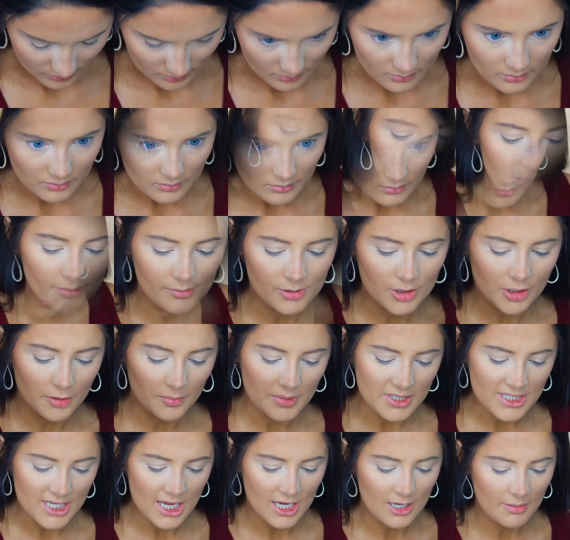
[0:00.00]
Alright, I'm just going to
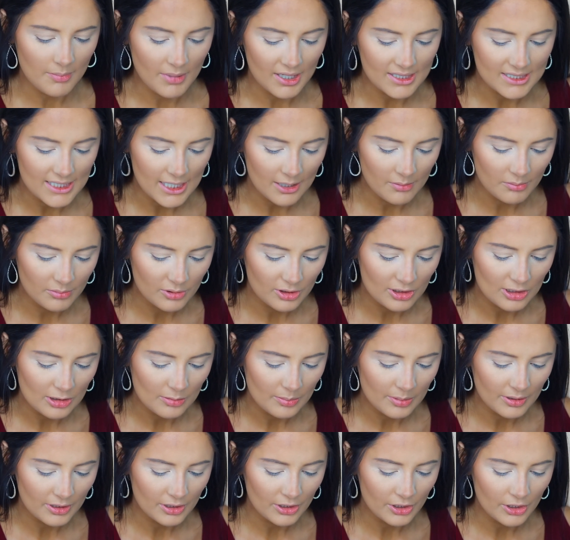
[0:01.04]
be taking my damp beauty
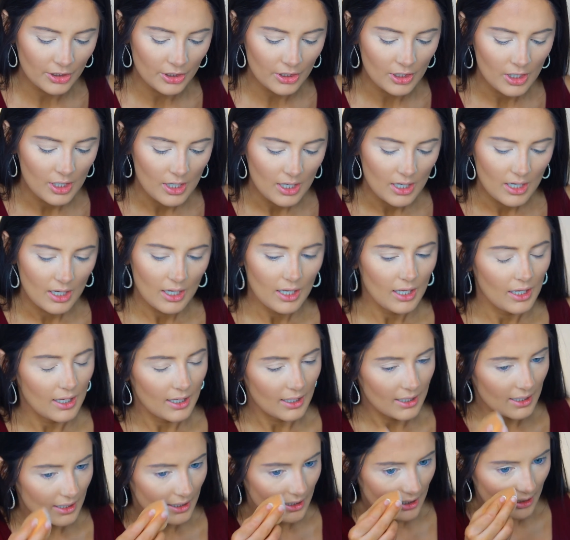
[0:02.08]
blender,
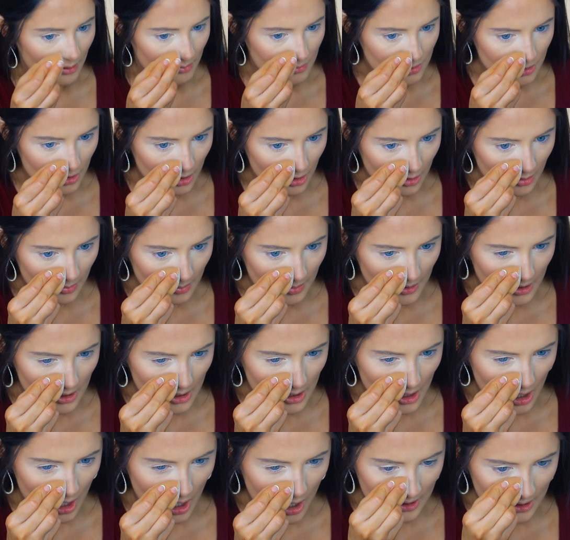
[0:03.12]
and I'm just going to
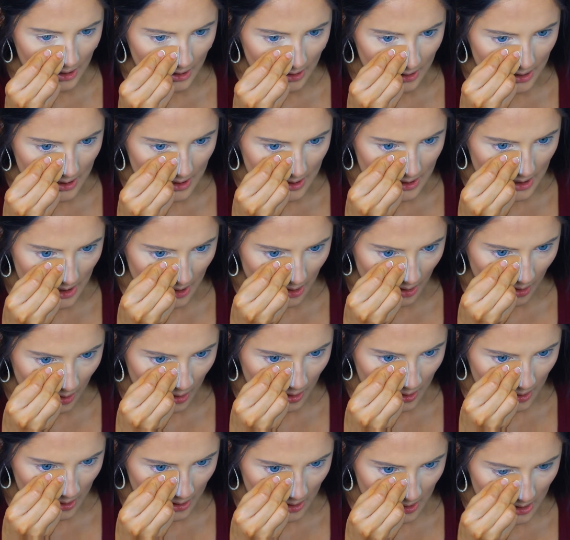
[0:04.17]
be using this and
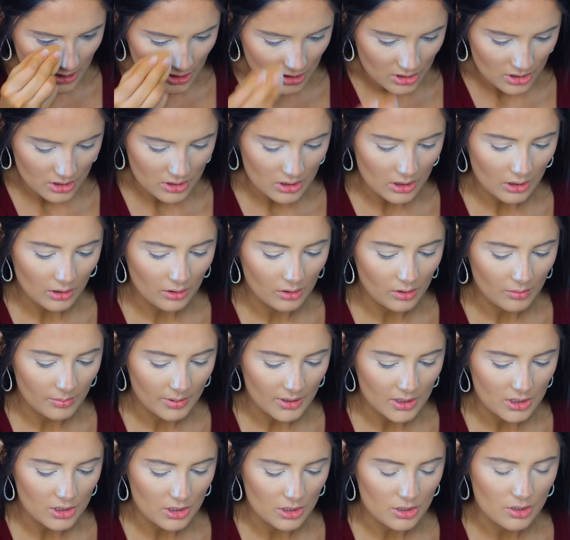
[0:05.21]
cutting this just a little
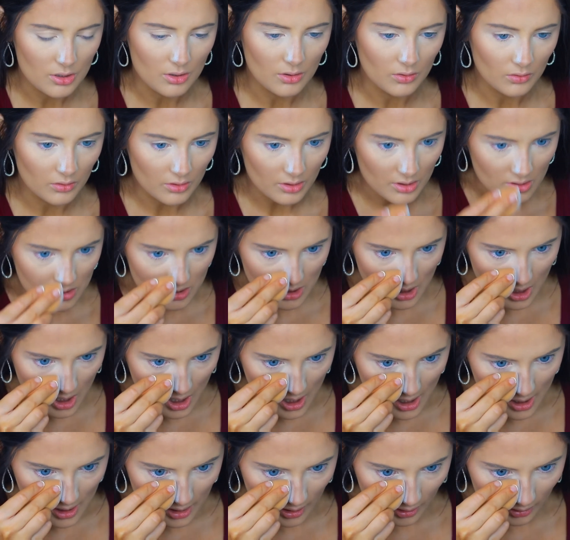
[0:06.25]
bit, just so it looks
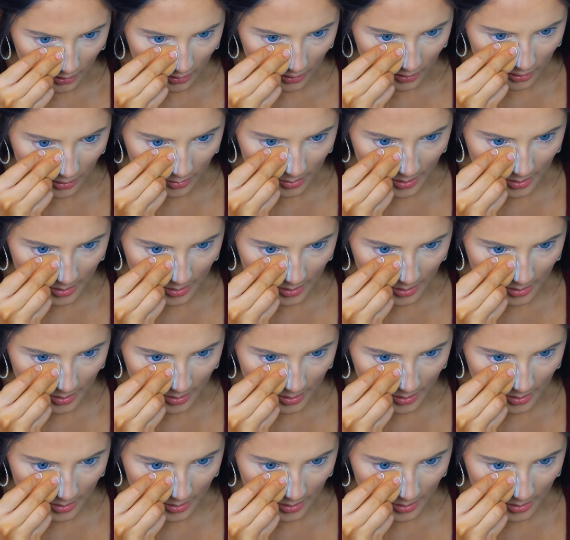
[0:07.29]
a little